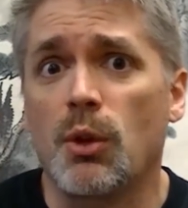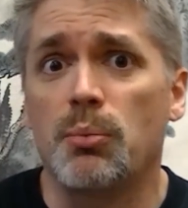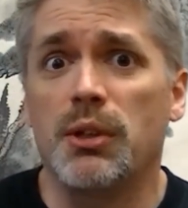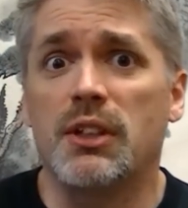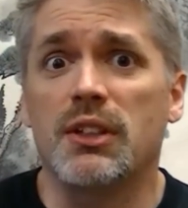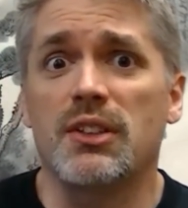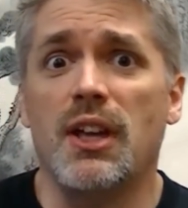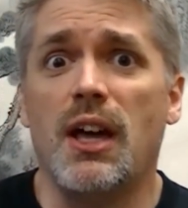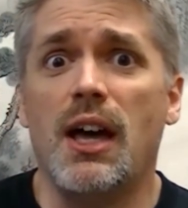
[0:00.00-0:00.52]

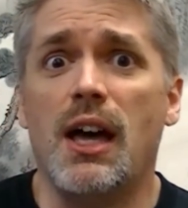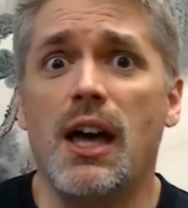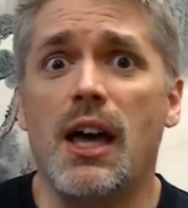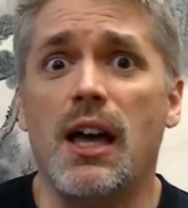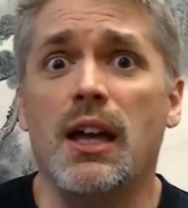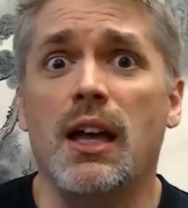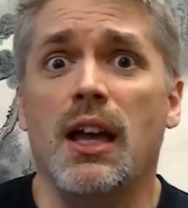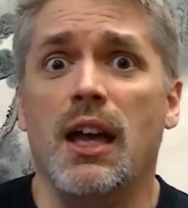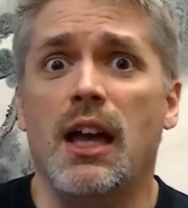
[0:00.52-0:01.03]
because
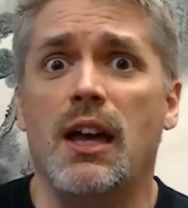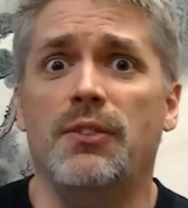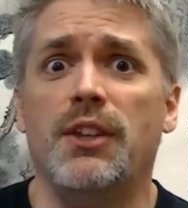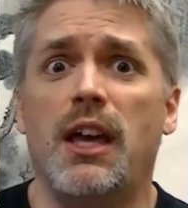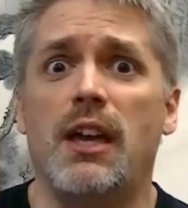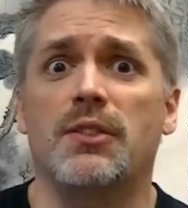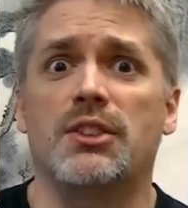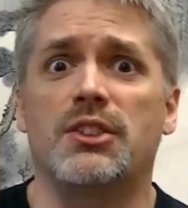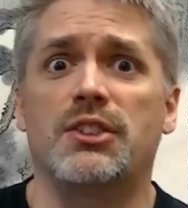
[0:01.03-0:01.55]
I have to
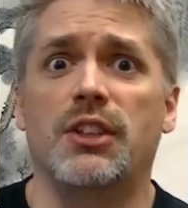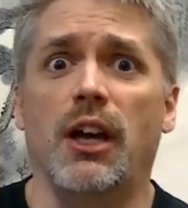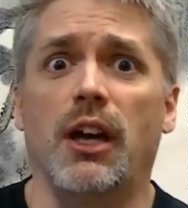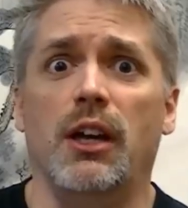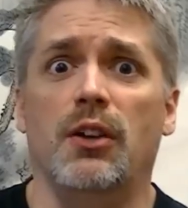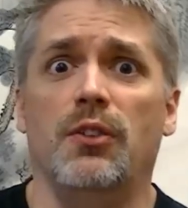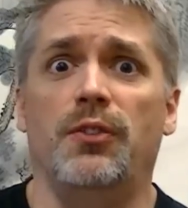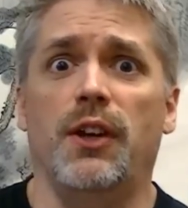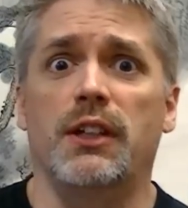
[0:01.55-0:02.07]
have
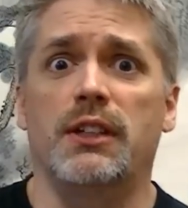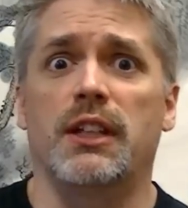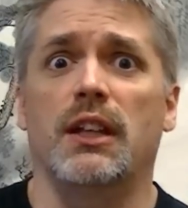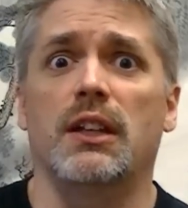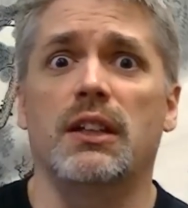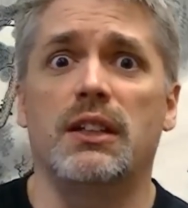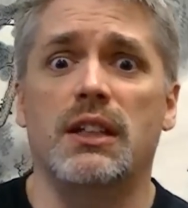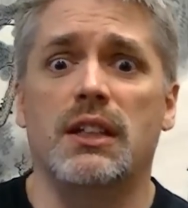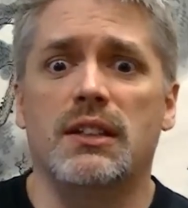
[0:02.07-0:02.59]
style
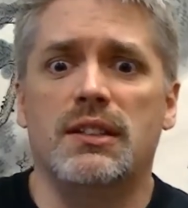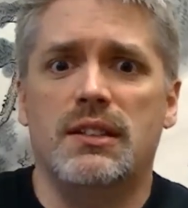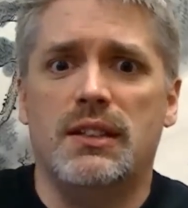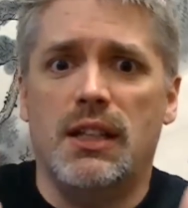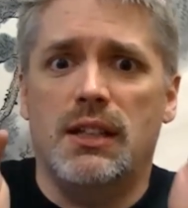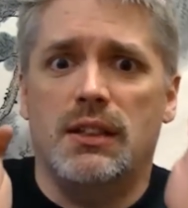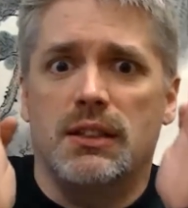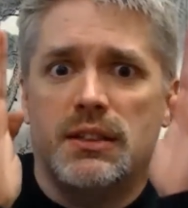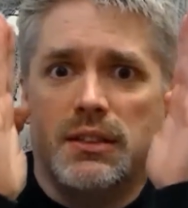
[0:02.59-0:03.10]
fidelity and
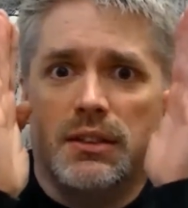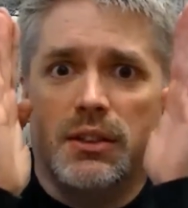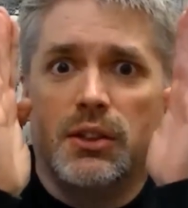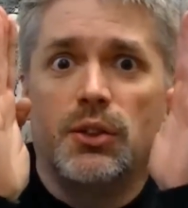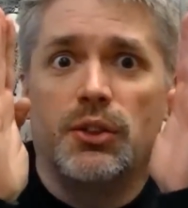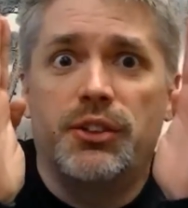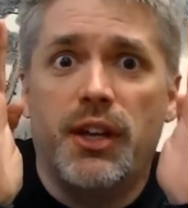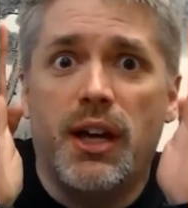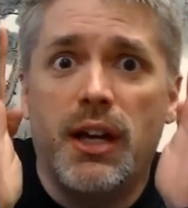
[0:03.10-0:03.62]
stay in this
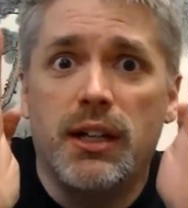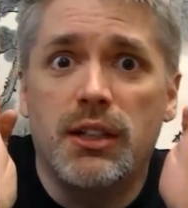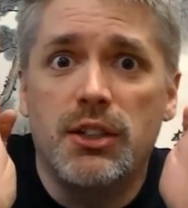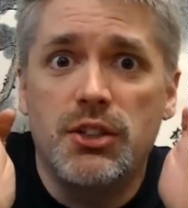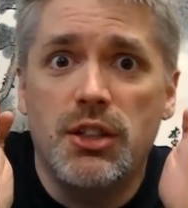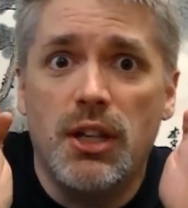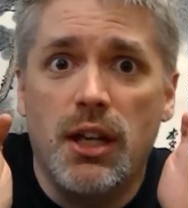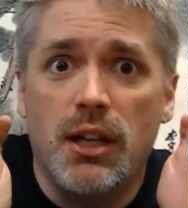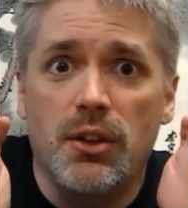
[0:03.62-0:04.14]
little tiny
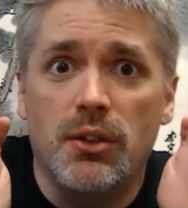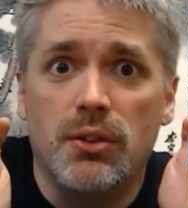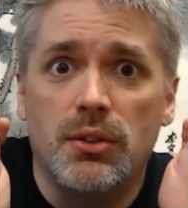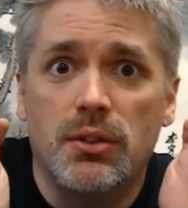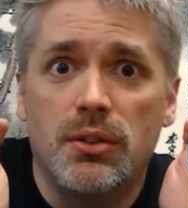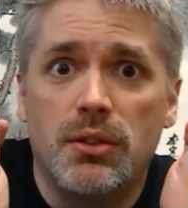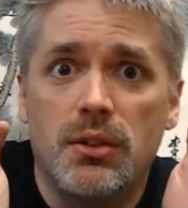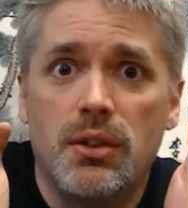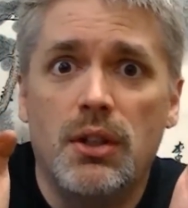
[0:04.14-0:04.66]
channel.
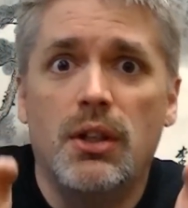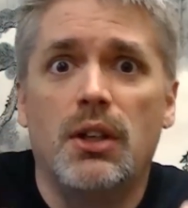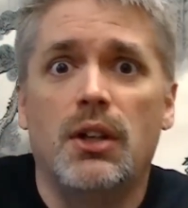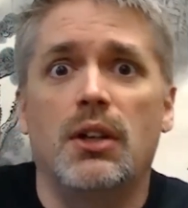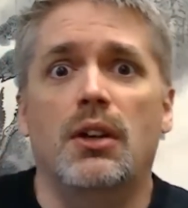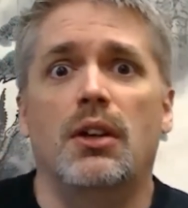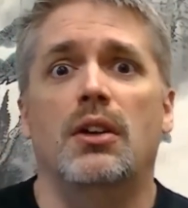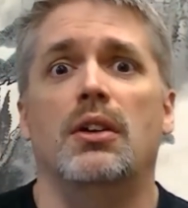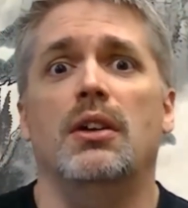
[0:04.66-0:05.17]

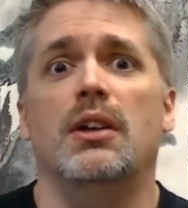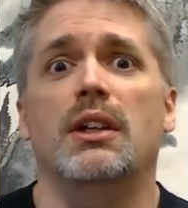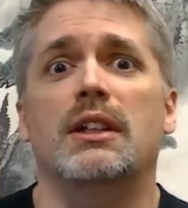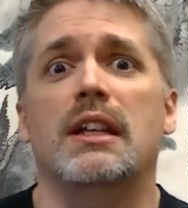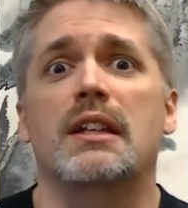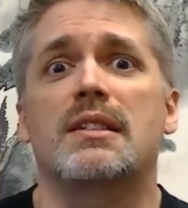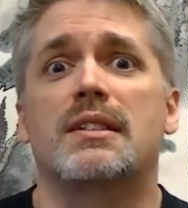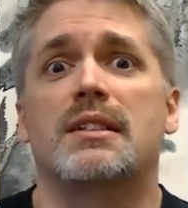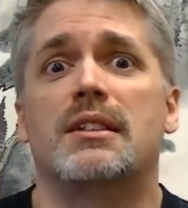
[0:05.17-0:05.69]
All right,
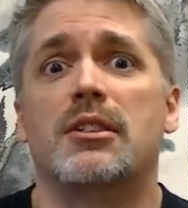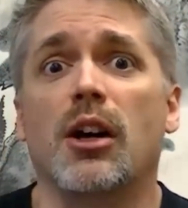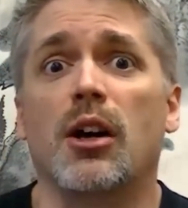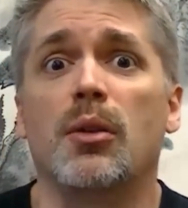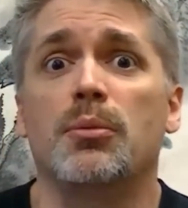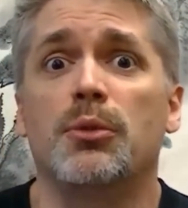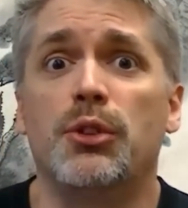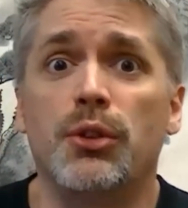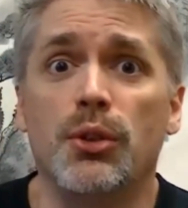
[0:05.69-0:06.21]
that's
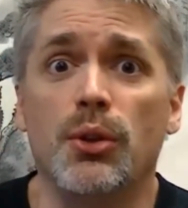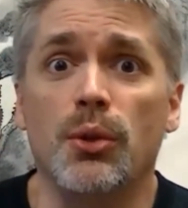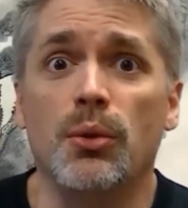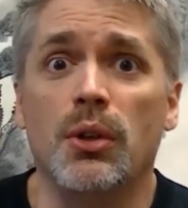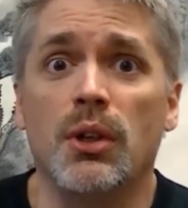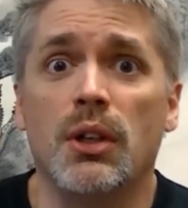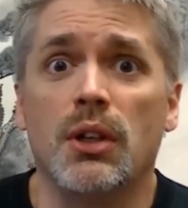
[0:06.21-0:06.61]
dumb too.